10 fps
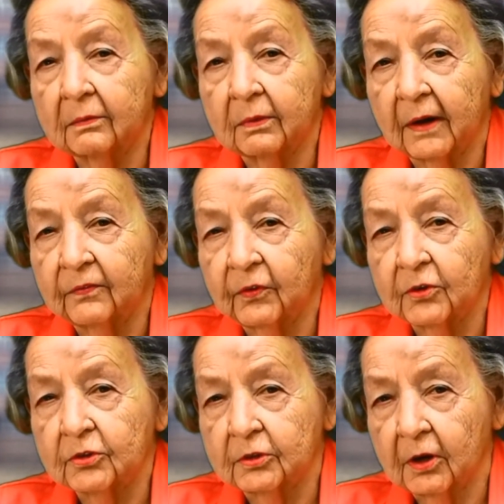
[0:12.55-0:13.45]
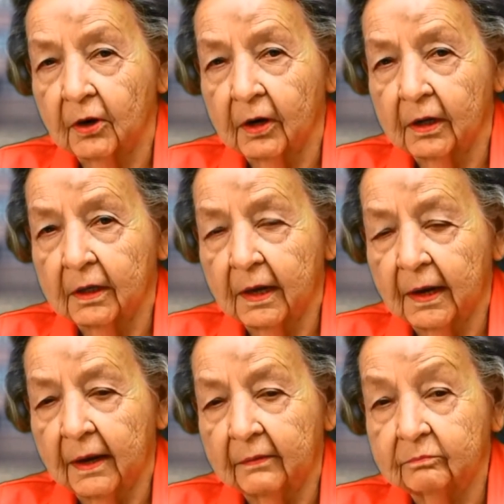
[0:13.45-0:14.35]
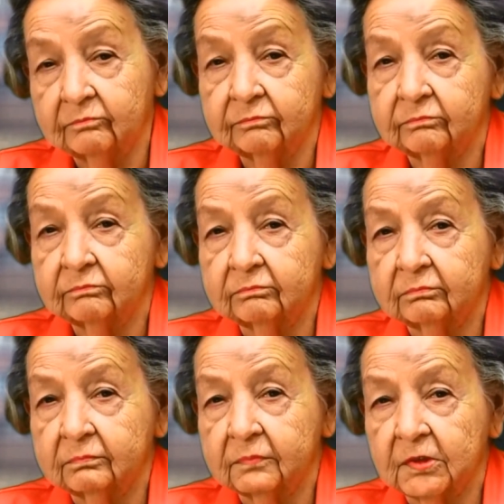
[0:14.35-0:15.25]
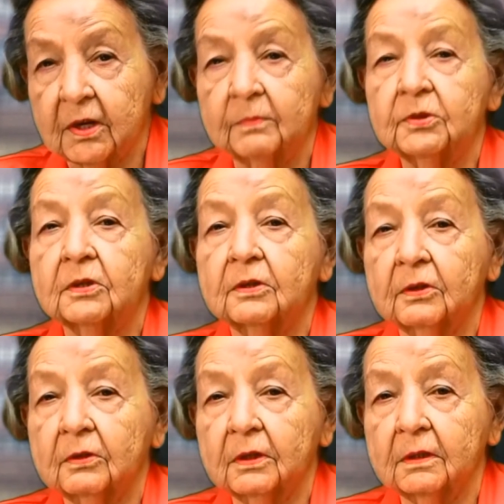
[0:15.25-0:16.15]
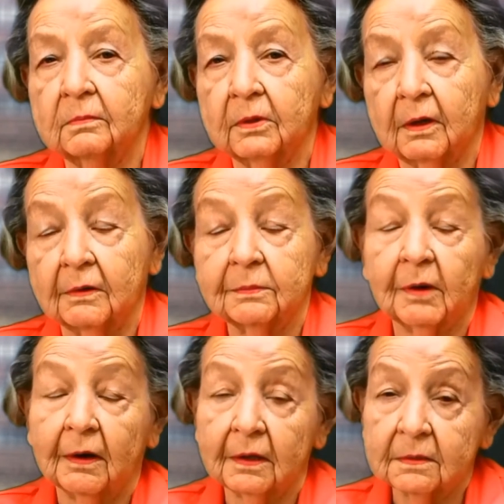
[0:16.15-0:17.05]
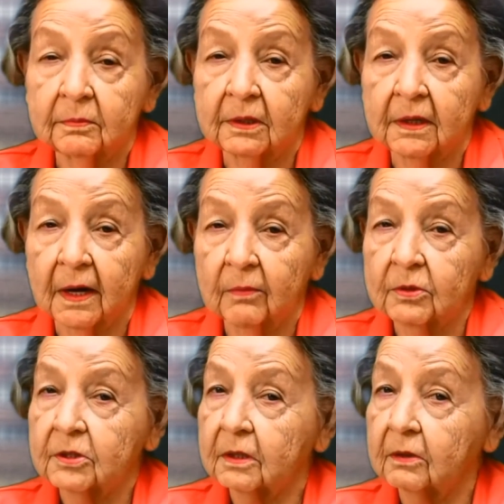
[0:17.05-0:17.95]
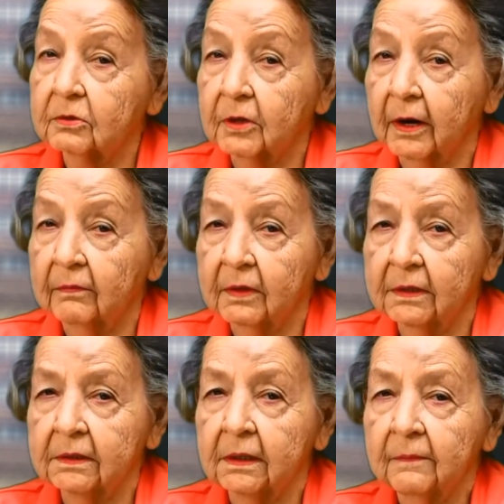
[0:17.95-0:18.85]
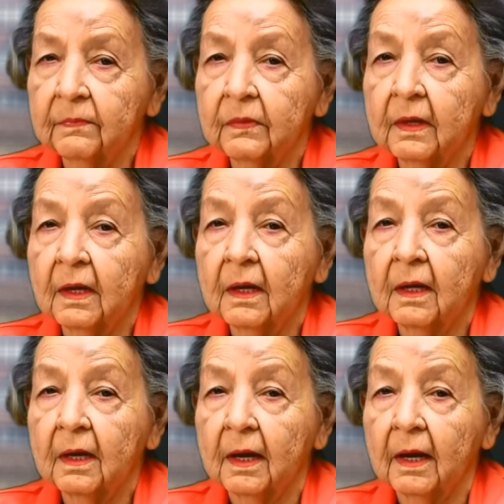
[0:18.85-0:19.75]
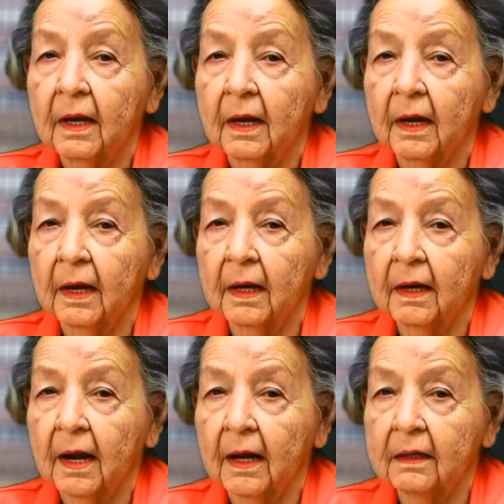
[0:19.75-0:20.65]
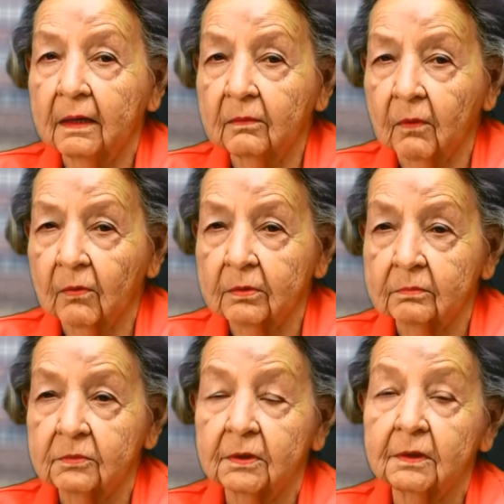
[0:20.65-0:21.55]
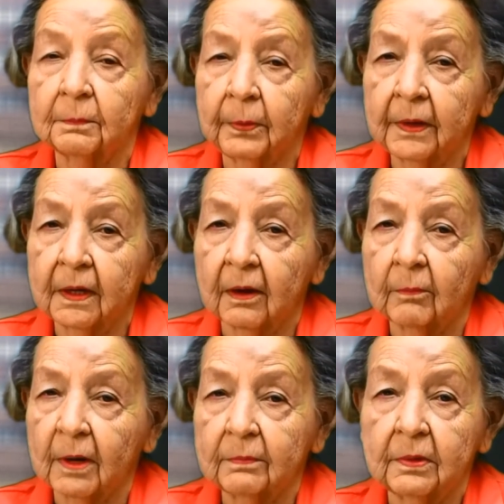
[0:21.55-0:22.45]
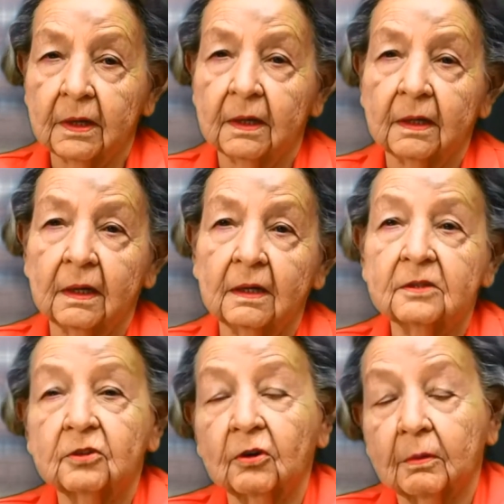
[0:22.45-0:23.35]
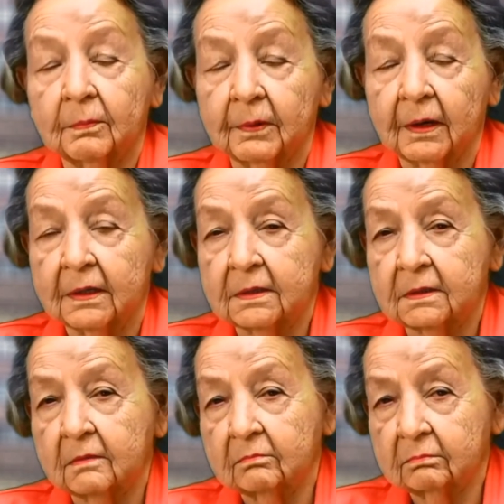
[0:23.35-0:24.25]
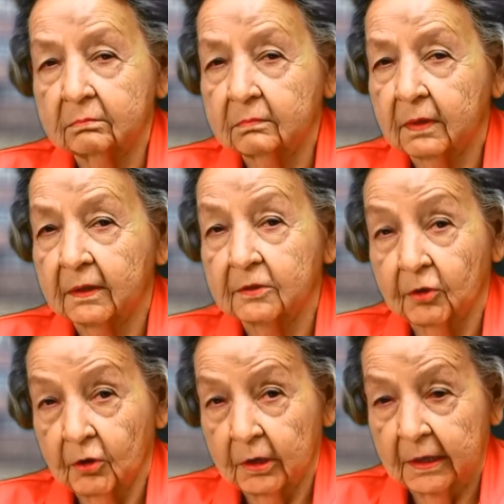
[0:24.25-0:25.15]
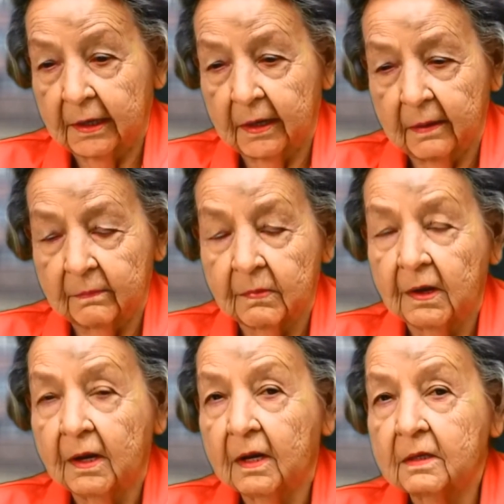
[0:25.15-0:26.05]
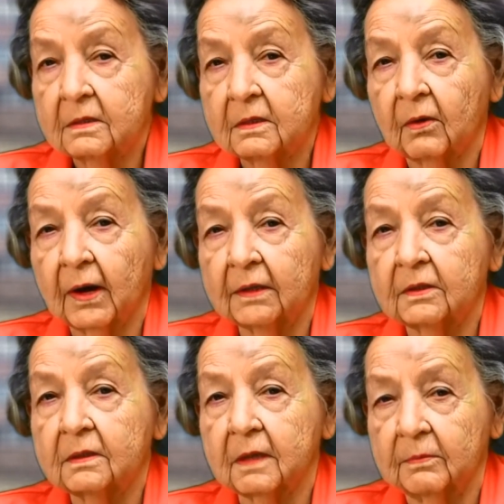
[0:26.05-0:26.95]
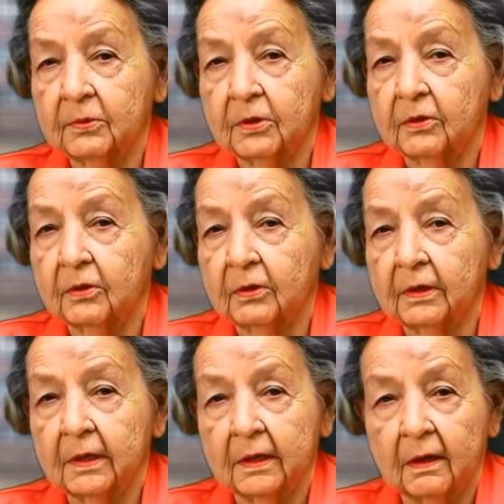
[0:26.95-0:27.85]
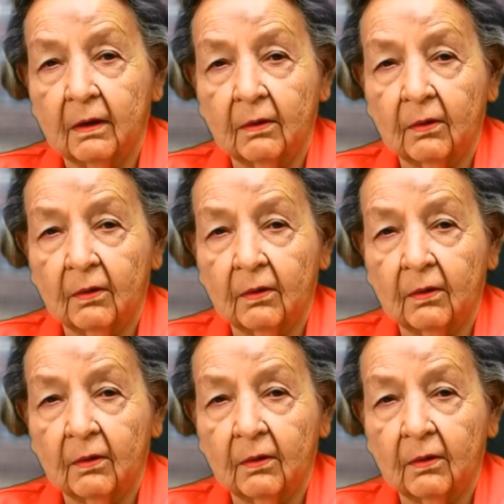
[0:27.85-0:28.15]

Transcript: When I first started, I substituted because my husband and I were still traveling, and I didn't want them to depend on me being in any certain place at a certain time. So I substituted in